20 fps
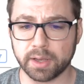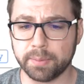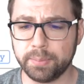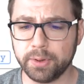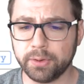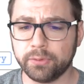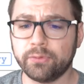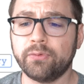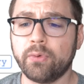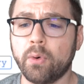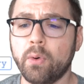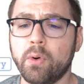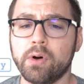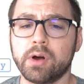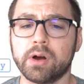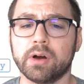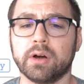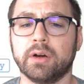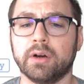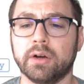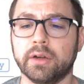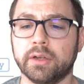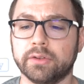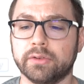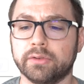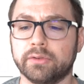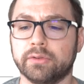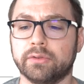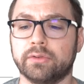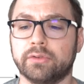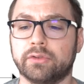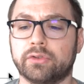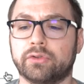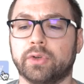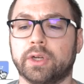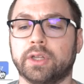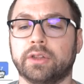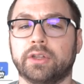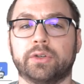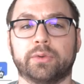Before
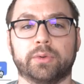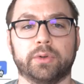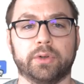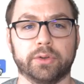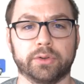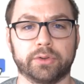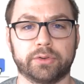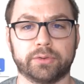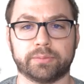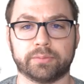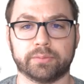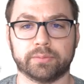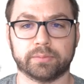string literals,